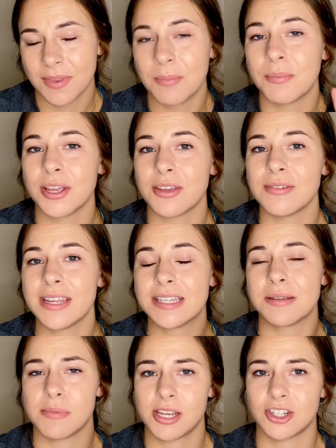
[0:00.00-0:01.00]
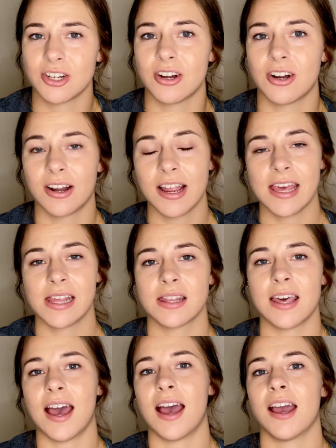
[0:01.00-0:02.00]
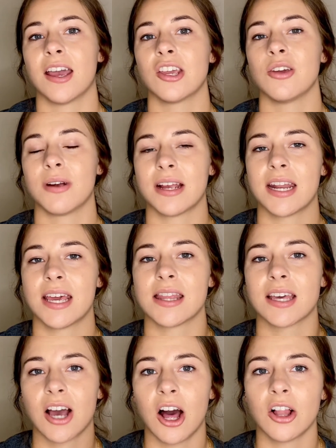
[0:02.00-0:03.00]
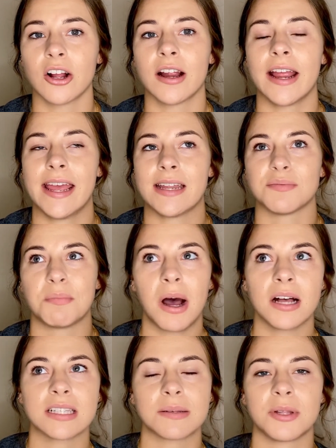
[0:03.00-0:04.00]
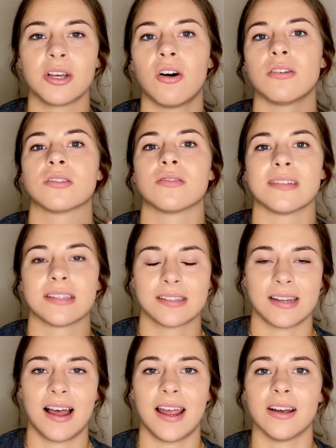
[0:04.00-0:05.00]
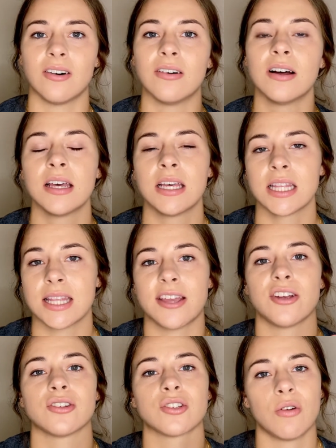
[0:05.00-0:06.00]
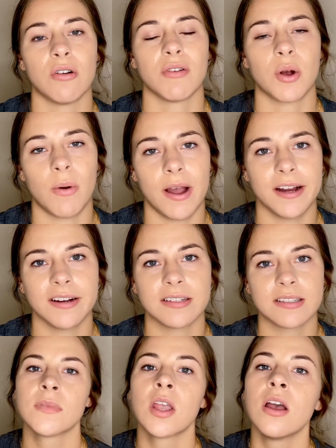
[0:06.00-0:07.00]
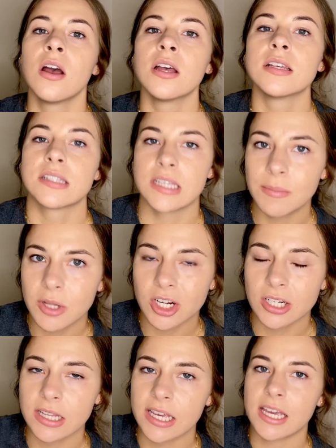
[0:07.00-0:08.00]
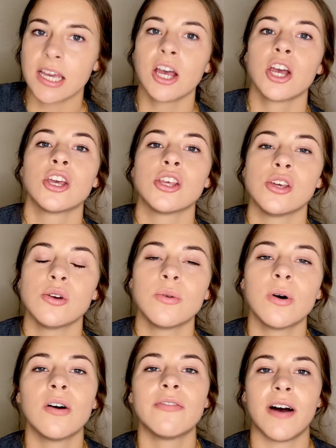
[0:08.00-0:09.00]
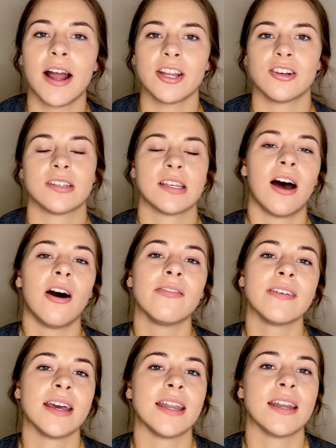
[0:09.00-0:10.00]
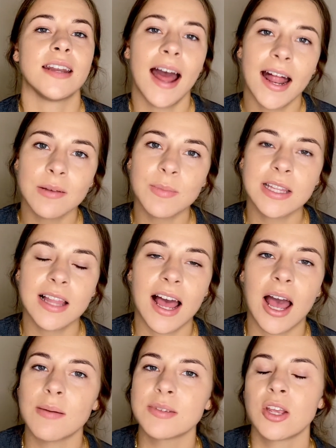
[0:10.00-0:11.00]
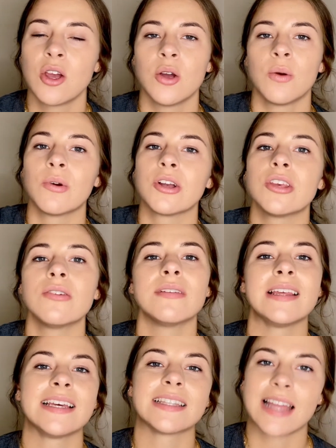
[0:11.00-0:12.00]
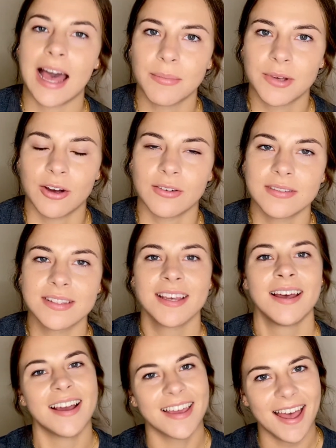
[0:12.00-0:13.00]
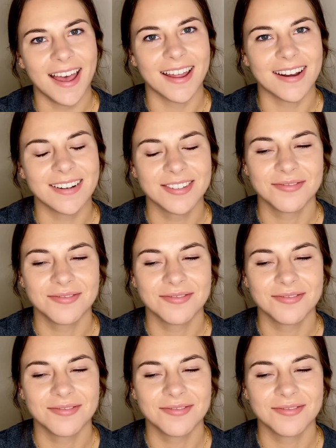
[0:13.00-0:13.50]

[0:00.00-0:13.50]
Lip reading: but you need to make sure that you are getting the color and possibly also the style that your school requires. Similarly, you will find yourself in anatomy labs where you need lab coats. Again,